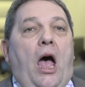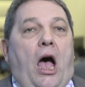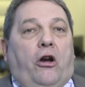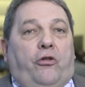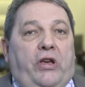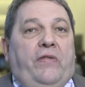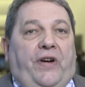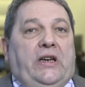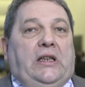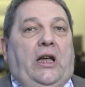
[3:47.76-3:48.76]
A
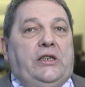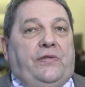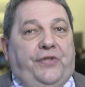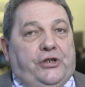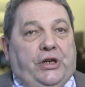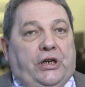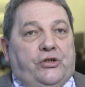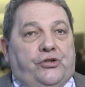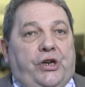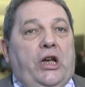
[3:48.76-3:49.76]
revitalised fishing
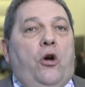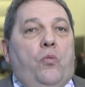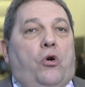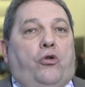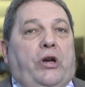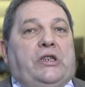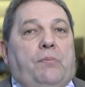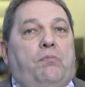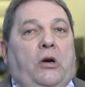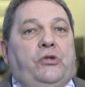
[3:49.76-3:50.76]
industry will create a
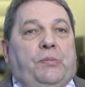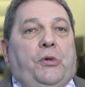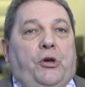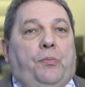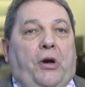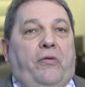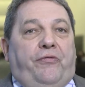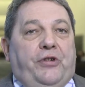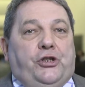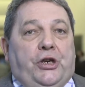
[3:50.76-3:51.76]
multi-million-pound
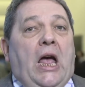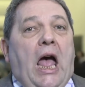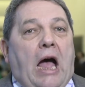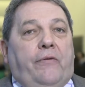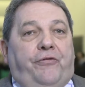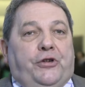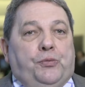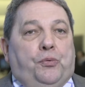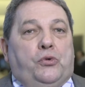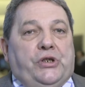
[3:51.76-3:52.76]
fishing and
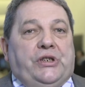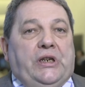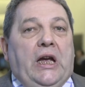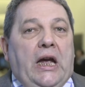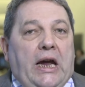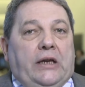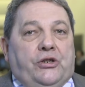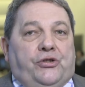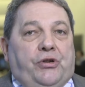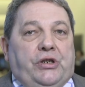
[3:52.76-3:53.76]
fish processing
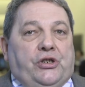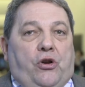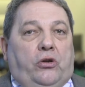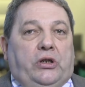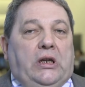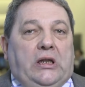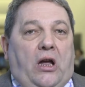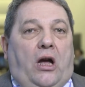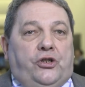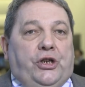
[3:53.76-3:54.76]
industry in Scotland,
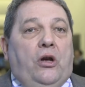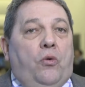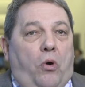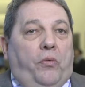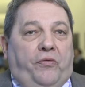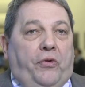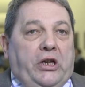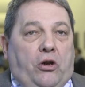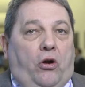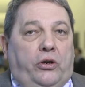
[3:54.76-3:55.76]
enlarging what we've
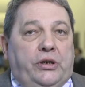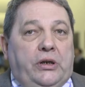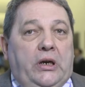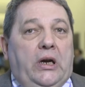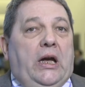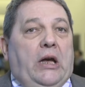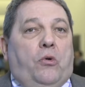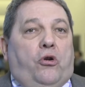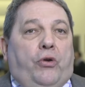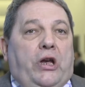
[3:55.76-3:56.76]
already got. It
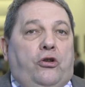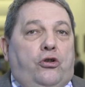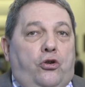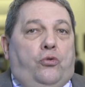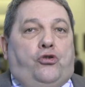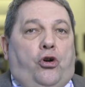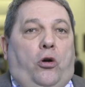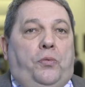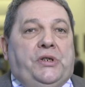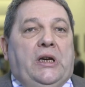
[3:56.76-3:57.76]
will create new
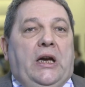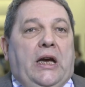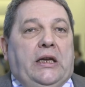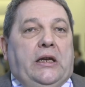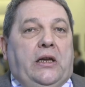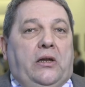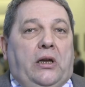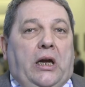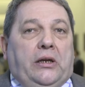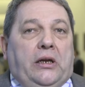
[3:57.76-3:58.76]
jobs in
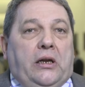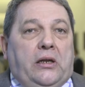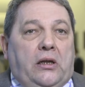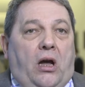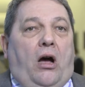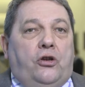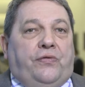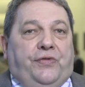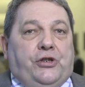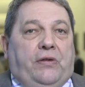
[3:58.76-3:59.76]
an
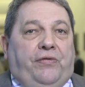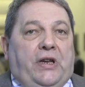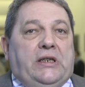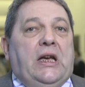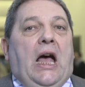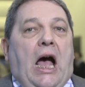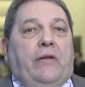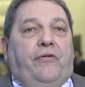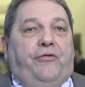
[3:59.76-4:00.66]
enlarged fishing fleet and